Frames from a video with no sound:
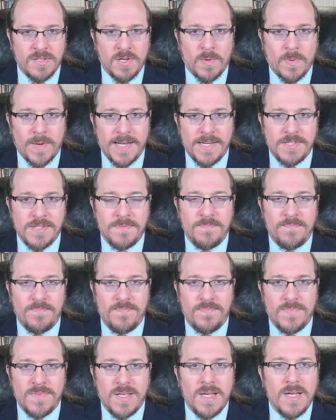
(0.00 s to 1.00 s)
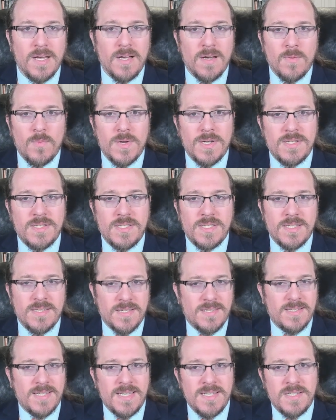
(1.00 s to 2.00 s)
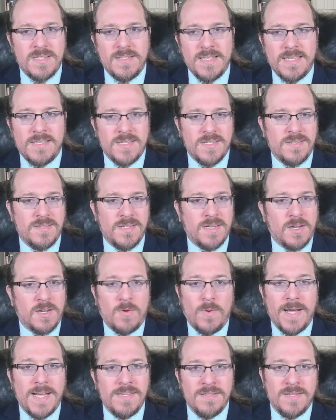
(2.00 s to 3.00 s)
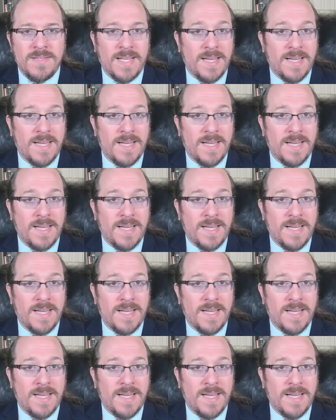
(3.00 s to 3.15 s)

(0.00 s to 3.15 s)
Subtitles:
equation, which is essentially just an equation